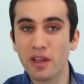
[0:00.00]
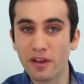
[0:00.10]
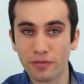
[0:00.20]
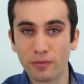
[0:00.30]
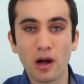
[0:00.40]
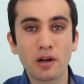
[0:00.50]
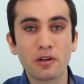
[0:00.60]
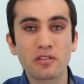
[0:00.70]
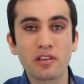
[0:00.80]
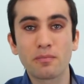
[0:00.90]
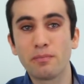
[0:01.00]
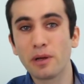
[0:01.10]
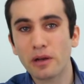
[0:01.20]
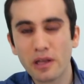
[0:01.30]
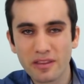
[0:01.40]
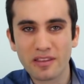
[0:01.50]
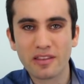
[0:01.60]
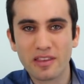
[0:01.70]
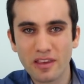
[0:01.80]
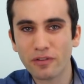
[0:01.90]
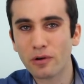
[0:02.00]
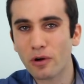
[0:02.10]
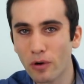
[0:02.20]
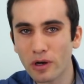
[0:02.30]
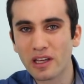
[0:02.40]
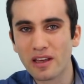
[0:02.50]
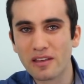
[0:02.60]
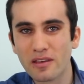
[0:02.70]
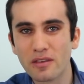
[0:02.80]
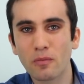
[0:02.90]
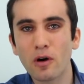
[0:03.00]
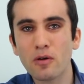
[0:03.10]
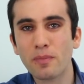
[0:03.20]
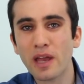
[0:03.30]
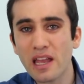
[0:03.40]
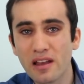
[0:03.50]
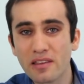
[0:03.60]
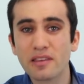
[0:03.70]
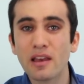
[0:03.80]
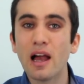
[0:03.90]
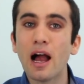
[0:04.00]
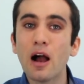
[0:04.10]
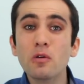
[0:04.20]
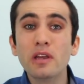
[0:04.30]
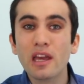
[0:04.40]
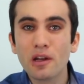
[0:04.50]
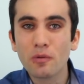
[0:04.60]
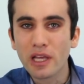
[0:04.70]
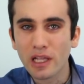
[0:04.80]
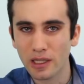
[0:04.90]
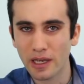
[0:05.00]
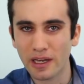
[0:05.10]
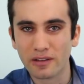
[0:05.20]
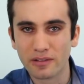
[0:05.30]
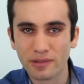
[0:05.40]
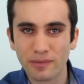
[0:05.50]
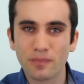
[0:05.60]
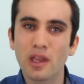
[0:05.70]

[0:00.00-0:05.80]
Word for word: If Iran owes us billions in civil court cases and won't pay us, how can we collect?